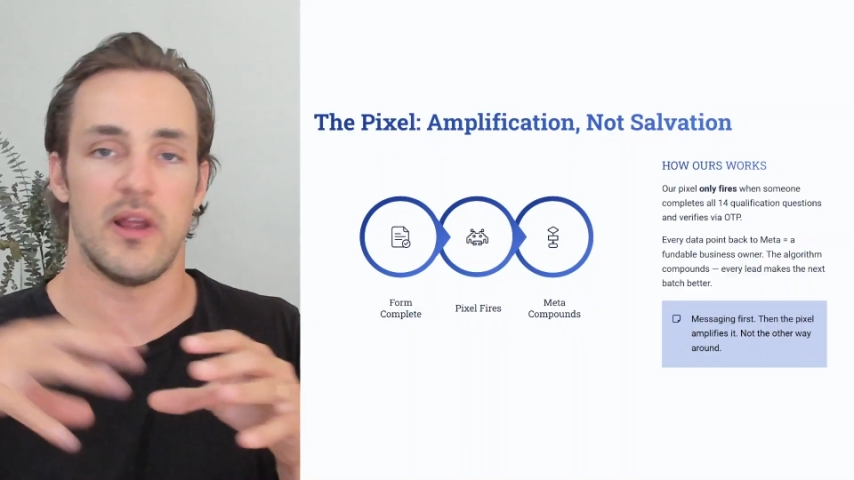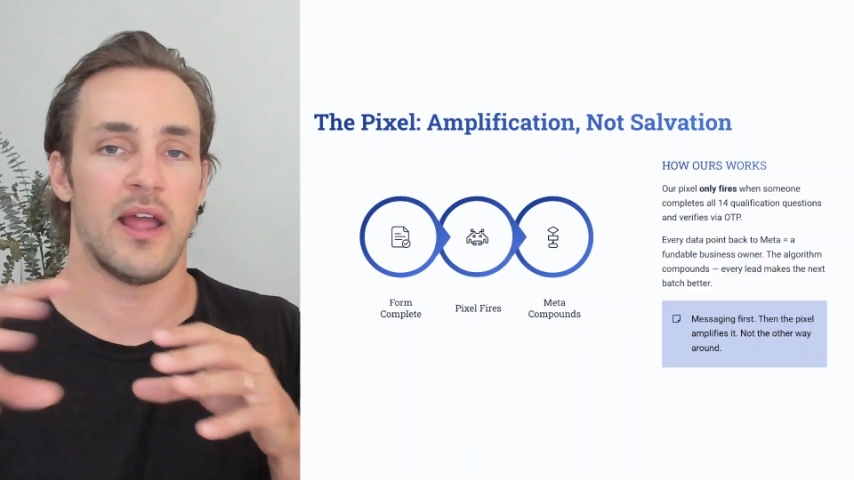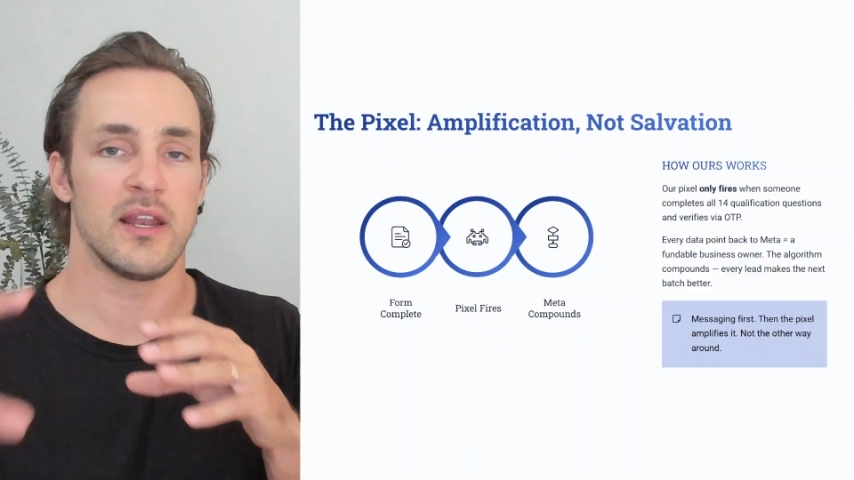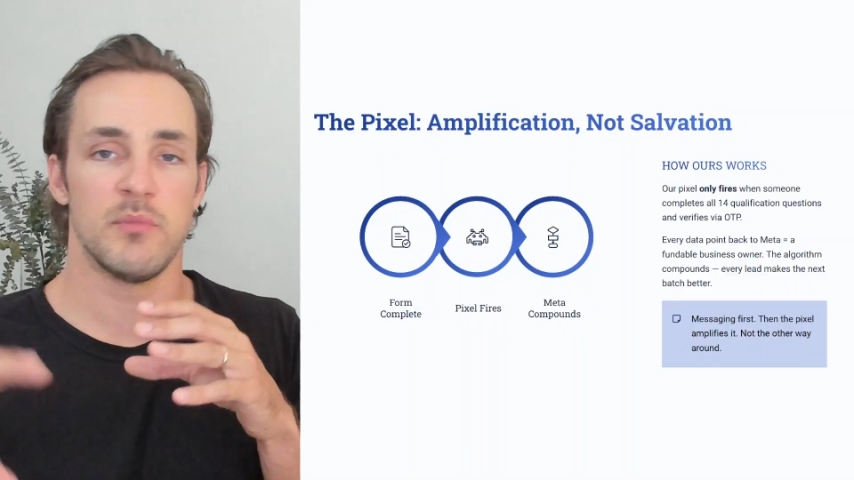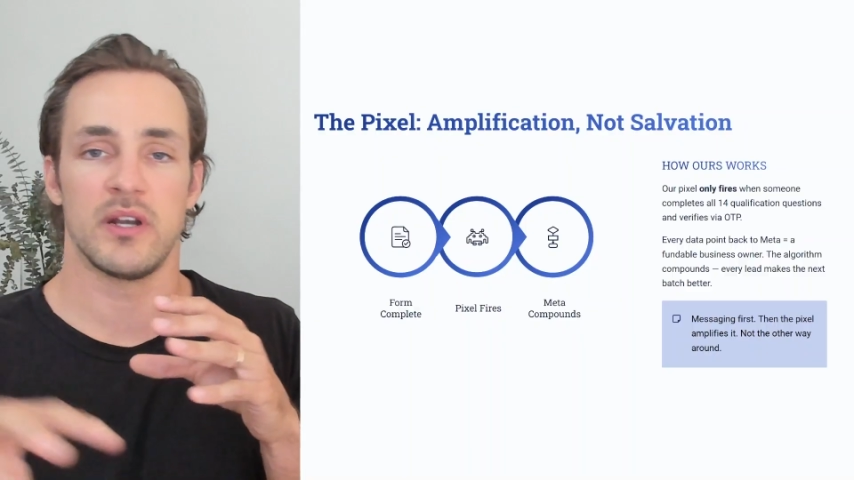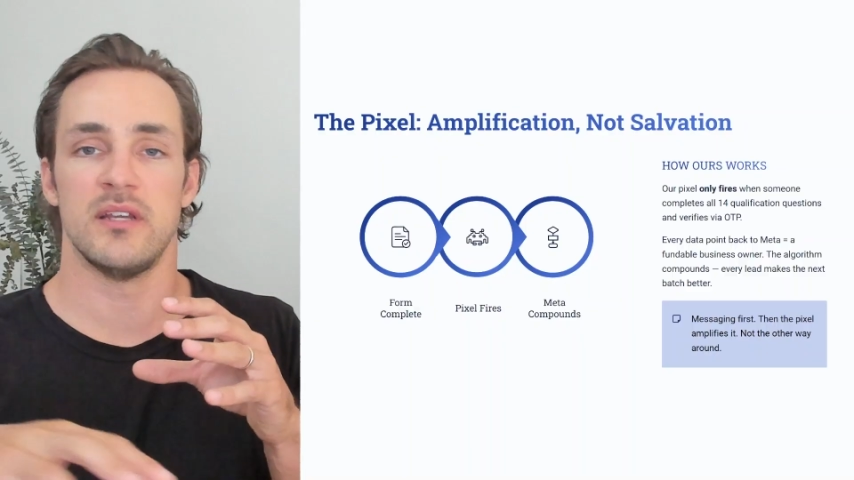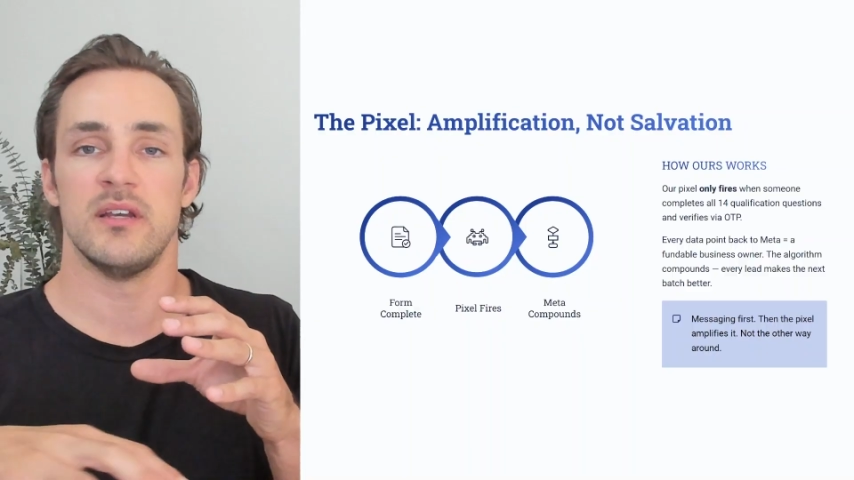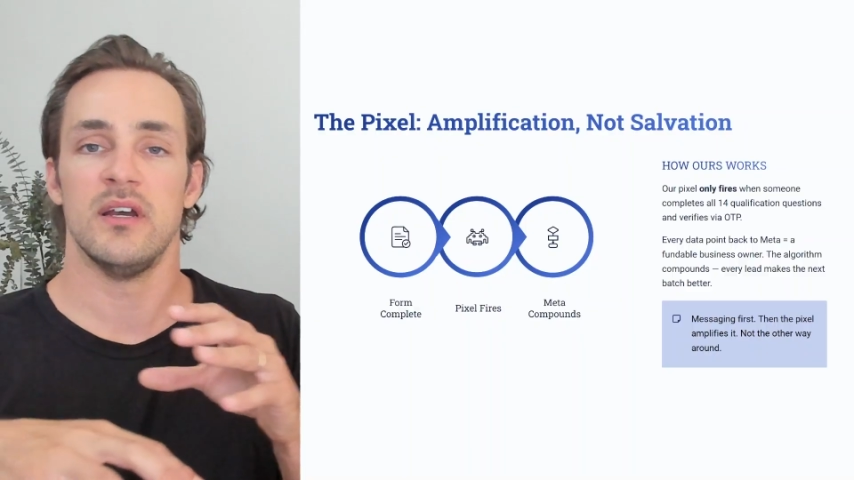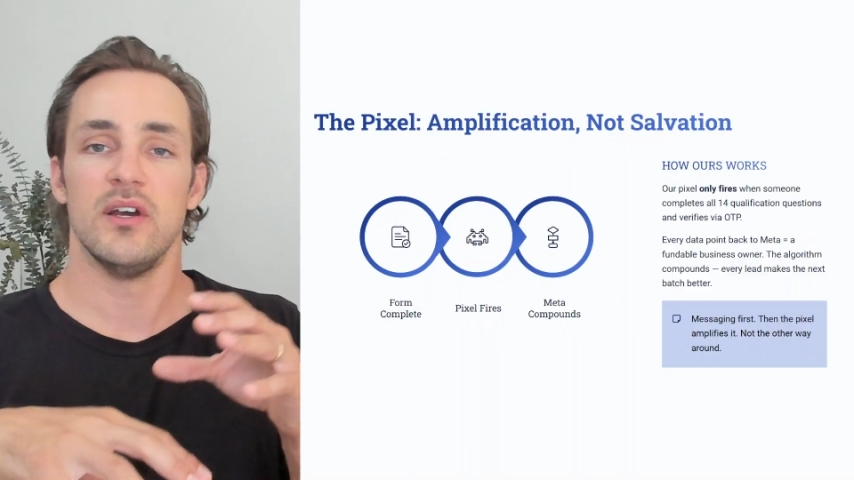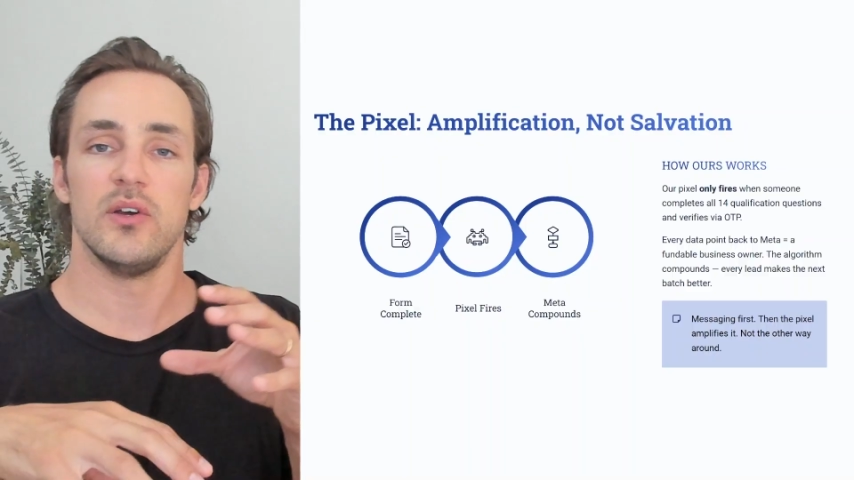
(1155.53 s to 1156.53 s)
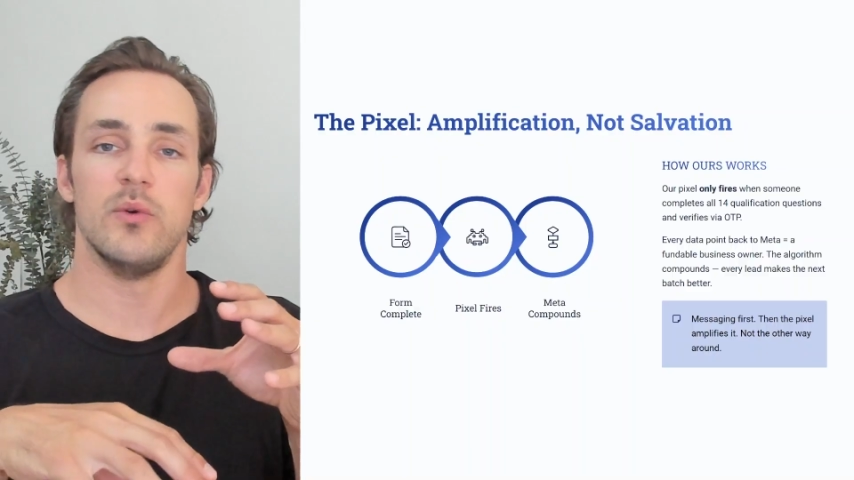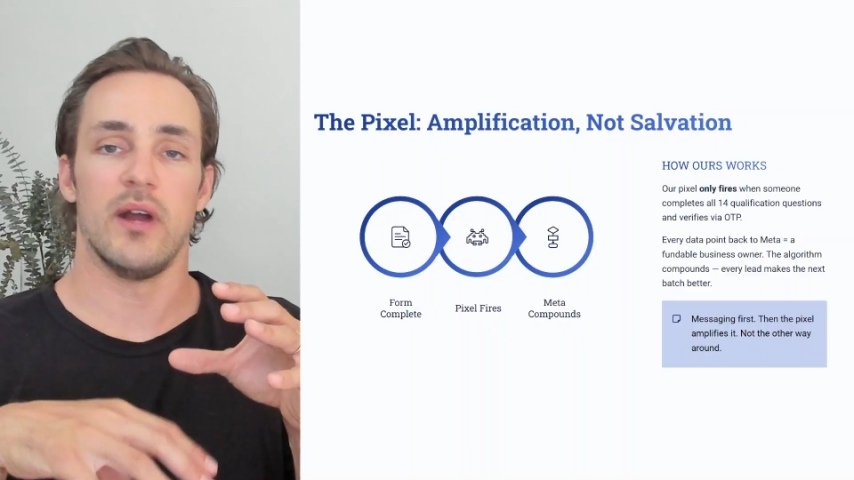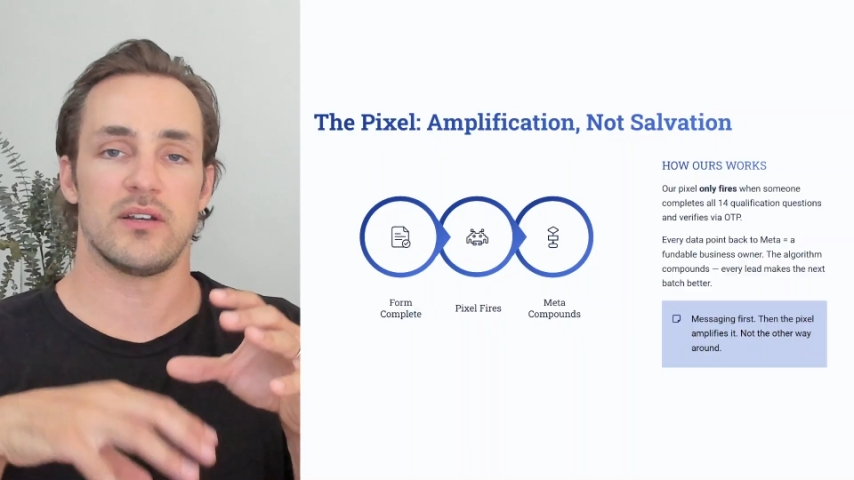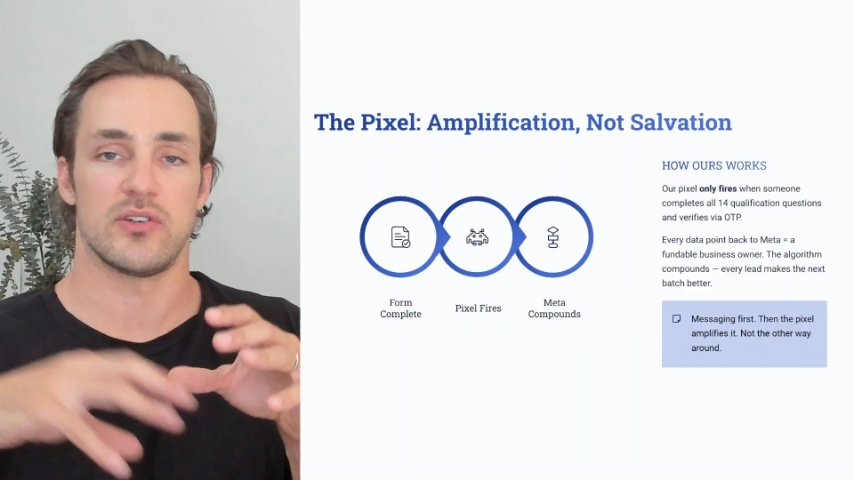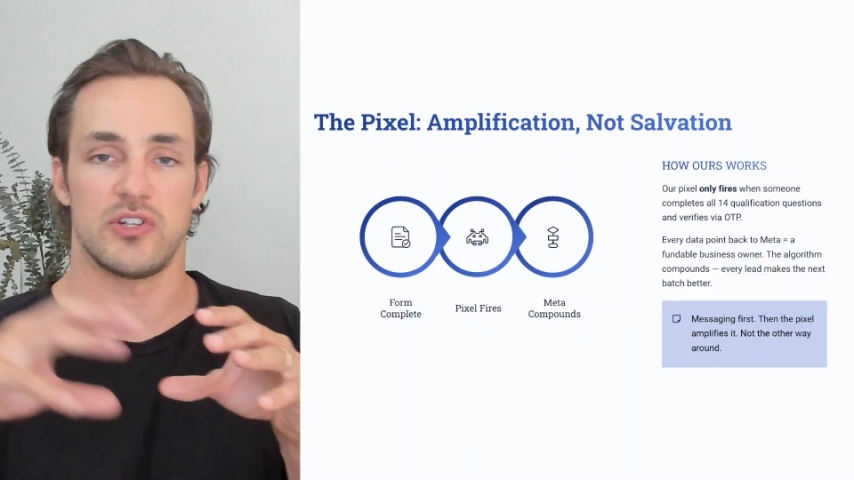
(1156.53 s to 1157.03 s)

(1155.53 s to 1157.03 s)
anybody who enters